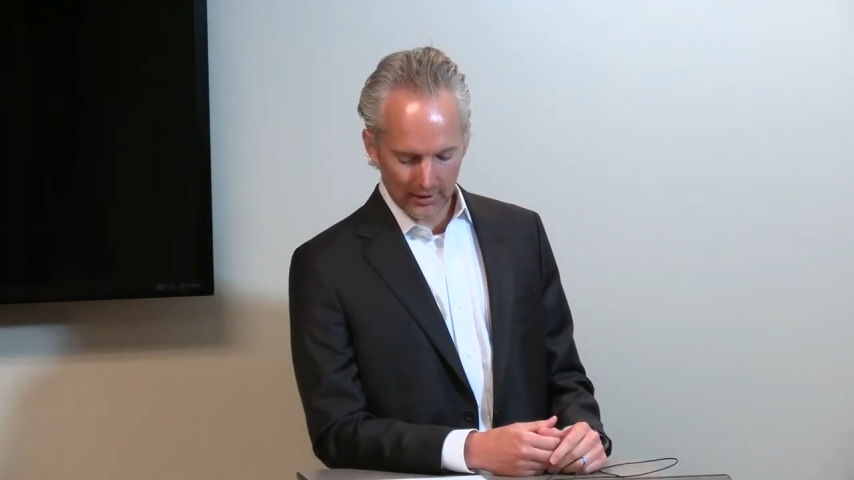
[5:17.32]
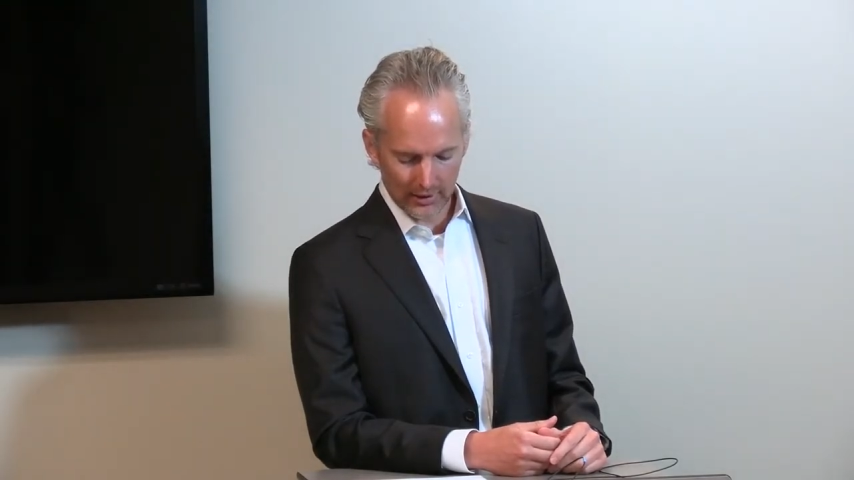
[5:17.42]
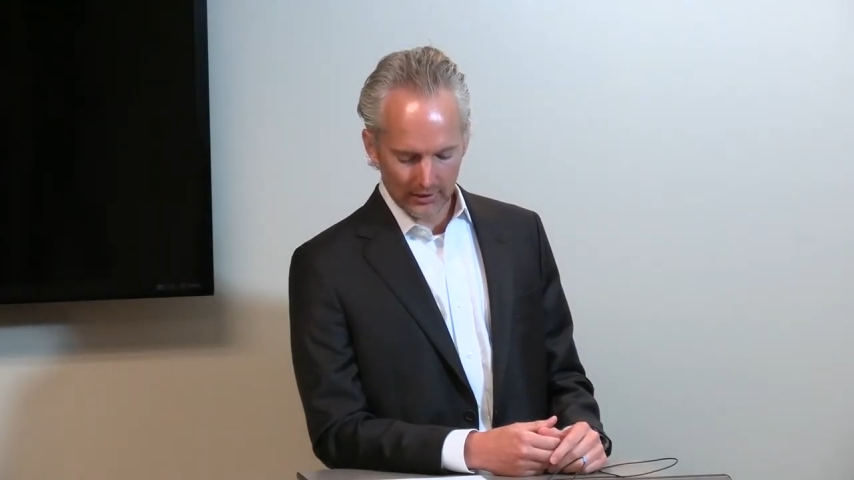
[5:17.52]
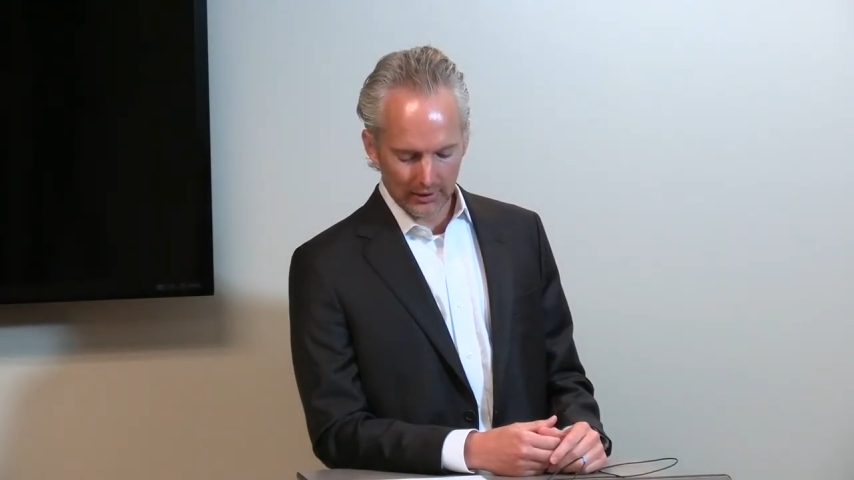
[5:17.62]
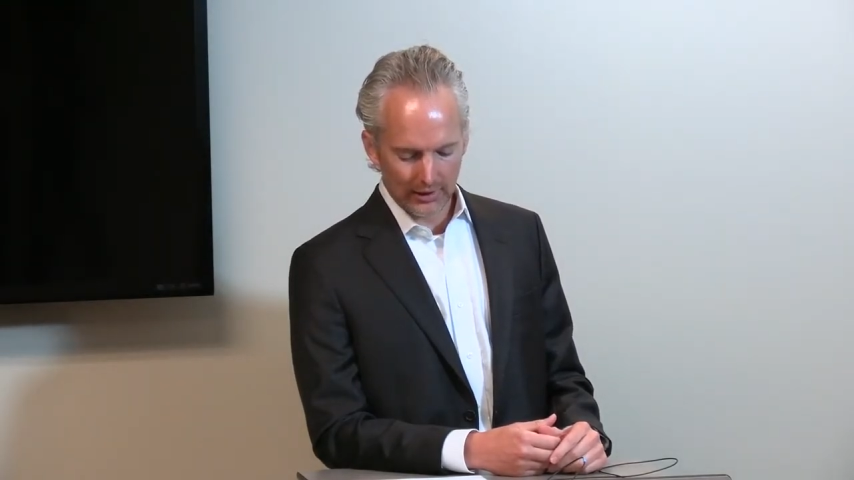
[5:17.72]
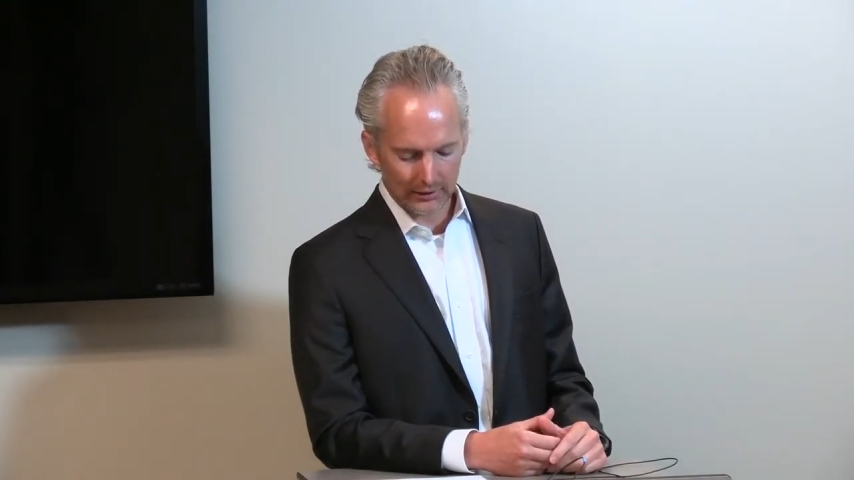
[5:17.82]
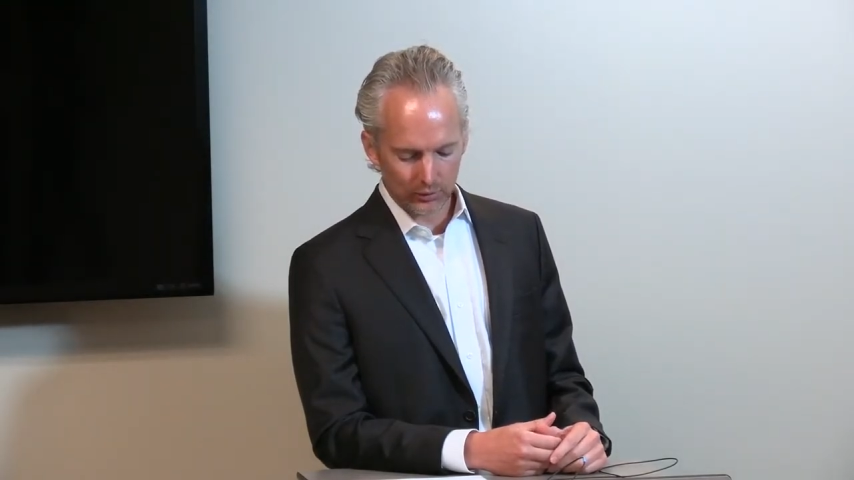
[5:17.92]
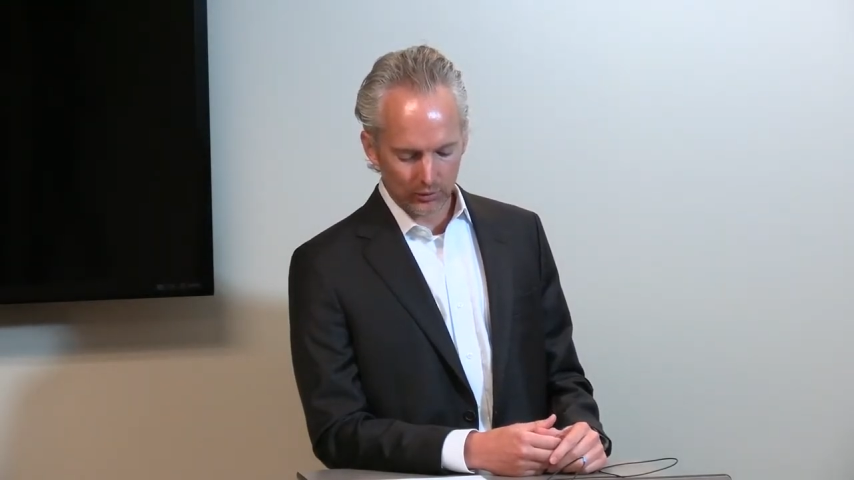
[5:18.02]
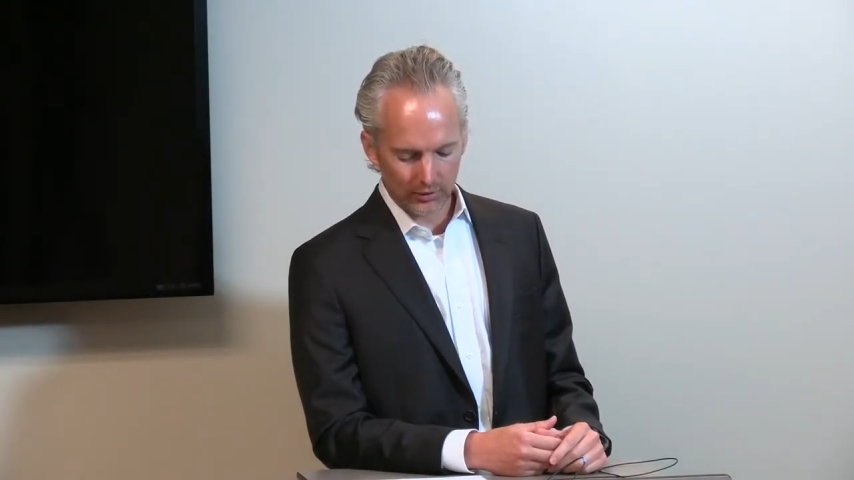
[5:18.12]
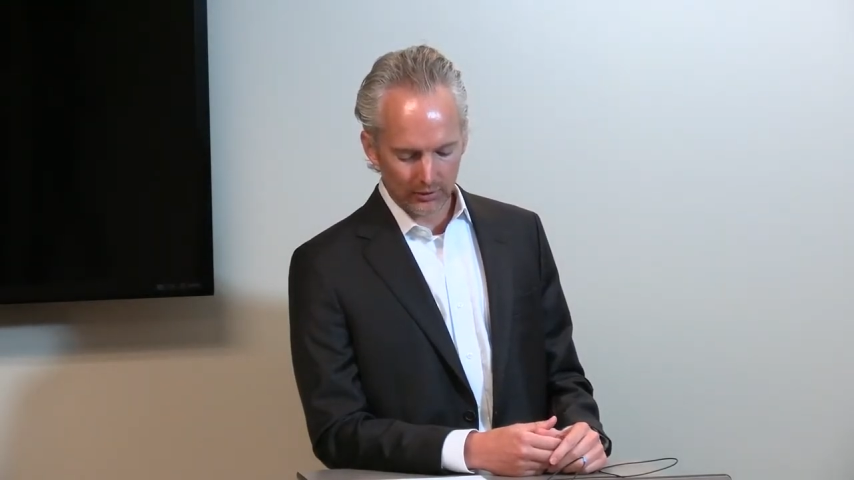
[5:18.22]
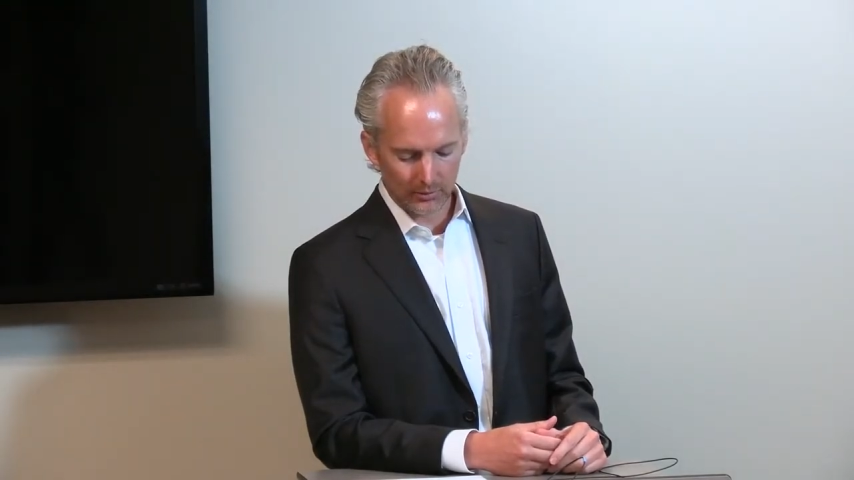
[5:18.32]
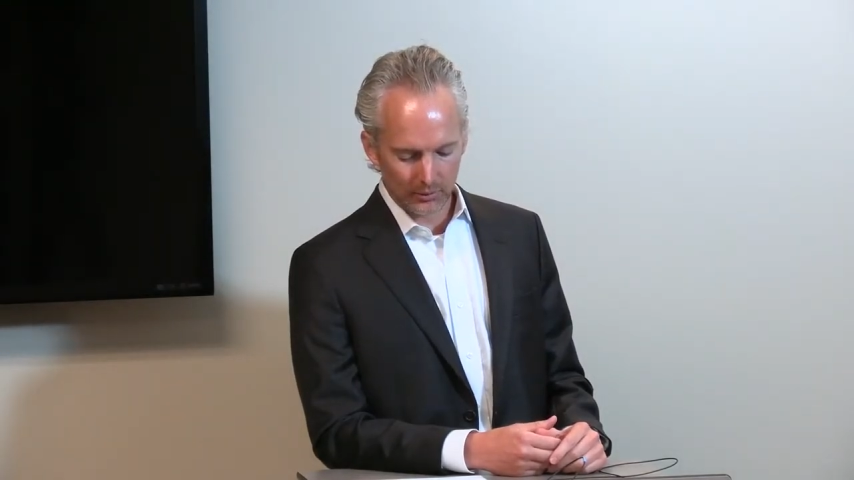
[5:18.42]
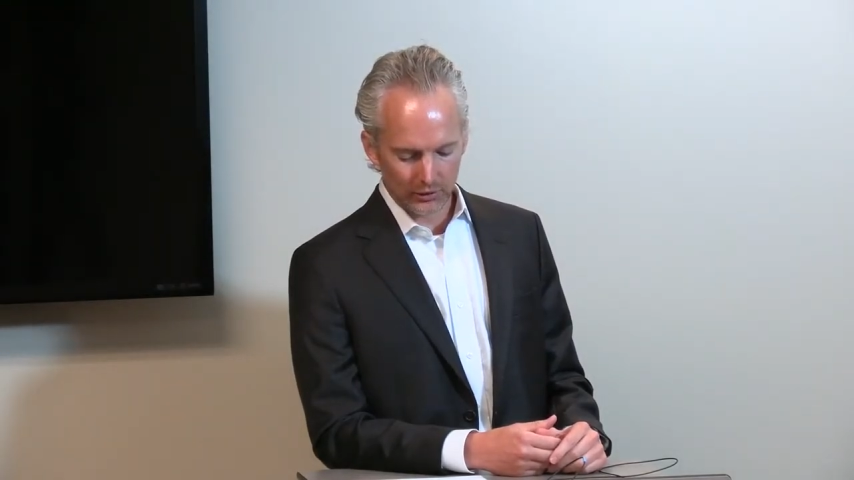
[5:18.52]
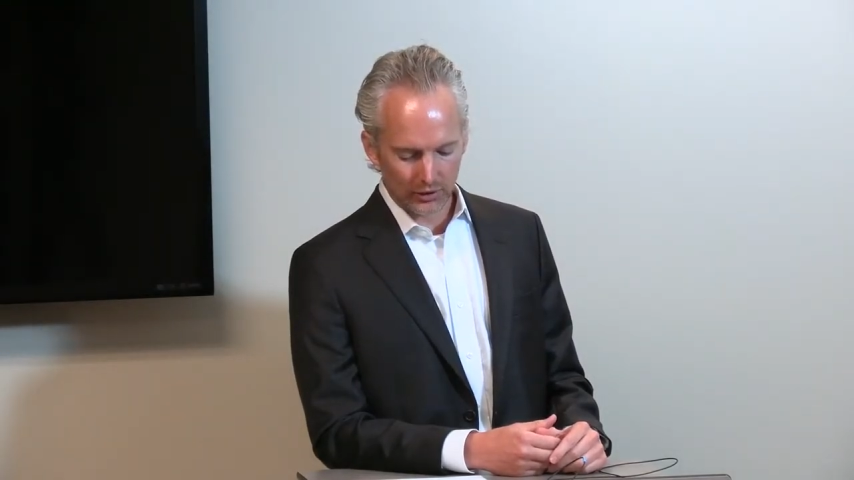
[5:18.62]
And the last one, but it's